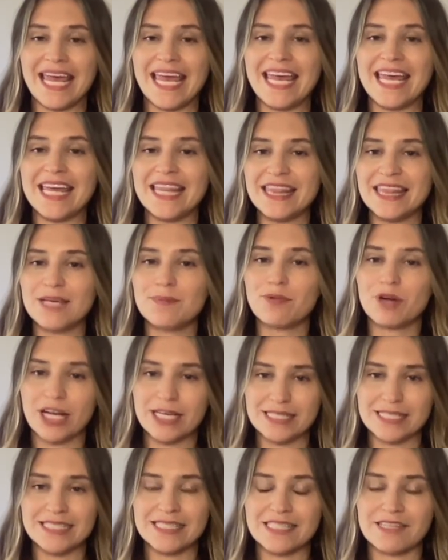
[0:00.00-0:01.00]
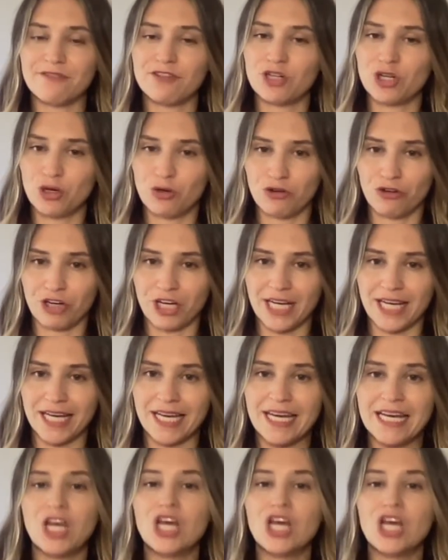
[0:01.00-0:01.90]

in the presence of a notary.